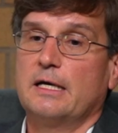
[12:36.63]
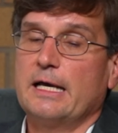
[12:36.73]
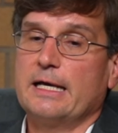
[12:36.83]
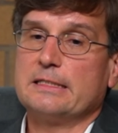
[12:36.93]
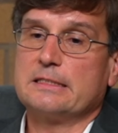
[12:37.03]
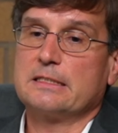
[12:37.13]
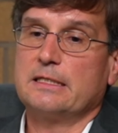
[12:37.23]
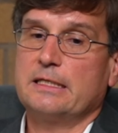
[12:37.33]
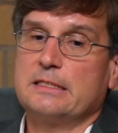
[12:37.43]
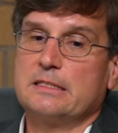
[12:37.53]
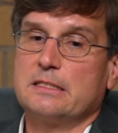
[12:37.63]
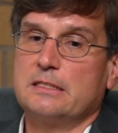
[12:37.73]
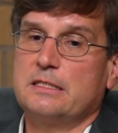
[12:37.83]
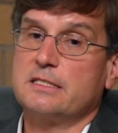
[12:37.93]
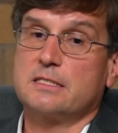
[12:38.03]
And it
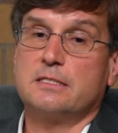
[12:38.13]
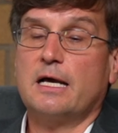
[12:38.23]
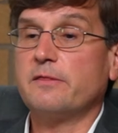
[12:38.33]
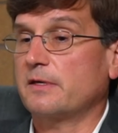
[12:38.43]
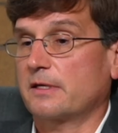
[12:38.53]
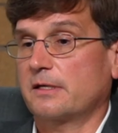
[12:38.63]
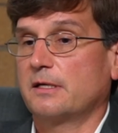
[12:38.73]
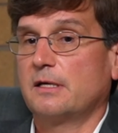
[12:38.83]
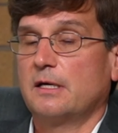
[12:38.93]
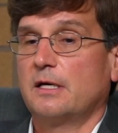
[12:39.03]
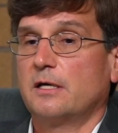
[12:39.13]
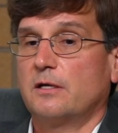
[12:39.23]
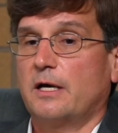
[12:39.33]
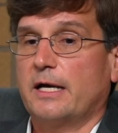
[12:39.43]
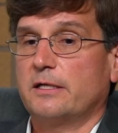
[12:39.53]
does nothing
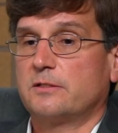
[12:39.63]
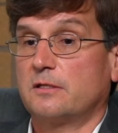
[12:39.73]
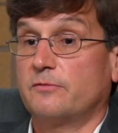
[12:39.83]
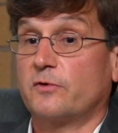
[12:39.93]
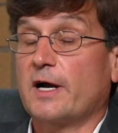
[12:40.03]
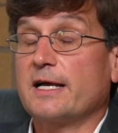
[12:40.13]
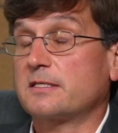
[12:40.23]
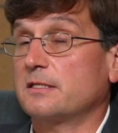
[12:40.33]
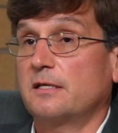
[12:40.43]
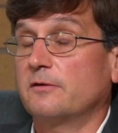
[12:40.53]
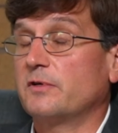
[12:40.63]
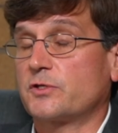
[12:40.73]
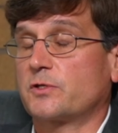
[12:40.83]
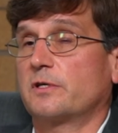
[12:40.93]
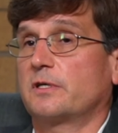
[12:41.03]
to the veracity of
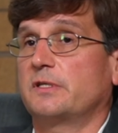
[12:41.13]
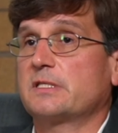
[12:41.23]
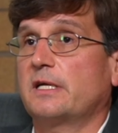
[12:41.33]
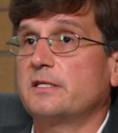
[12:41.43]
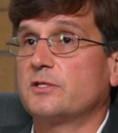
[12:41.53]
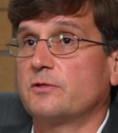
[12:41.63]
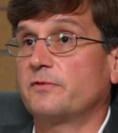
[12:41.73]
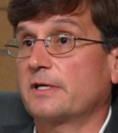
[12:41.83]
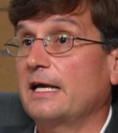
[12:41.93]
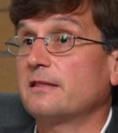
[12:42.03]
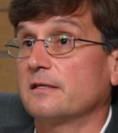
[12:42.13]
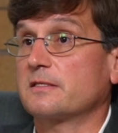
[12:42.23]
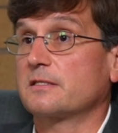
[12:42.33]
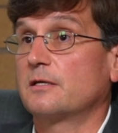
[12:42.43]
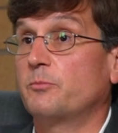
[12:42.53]
historical studies to forget
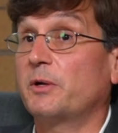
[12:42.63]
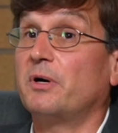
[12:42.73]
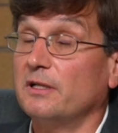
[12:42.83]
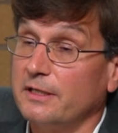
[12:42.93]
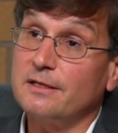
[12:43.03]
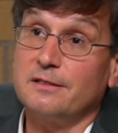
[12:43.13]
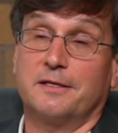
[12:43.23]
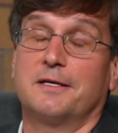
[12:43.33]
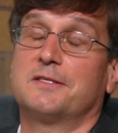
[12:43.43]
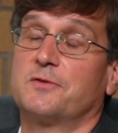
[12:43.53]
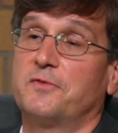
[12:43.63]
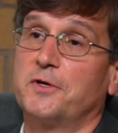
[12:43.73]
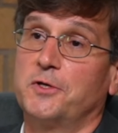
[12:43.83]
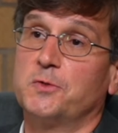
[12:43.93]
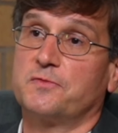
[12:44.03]
this. But politically, it's a
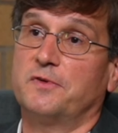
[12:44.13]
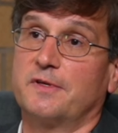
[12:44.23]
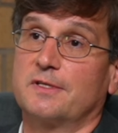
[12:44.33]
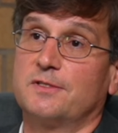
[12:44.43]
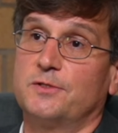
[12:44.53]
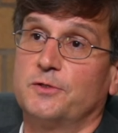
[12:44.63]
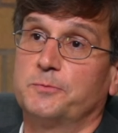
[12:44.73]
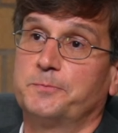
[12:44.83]
very useful thing to do.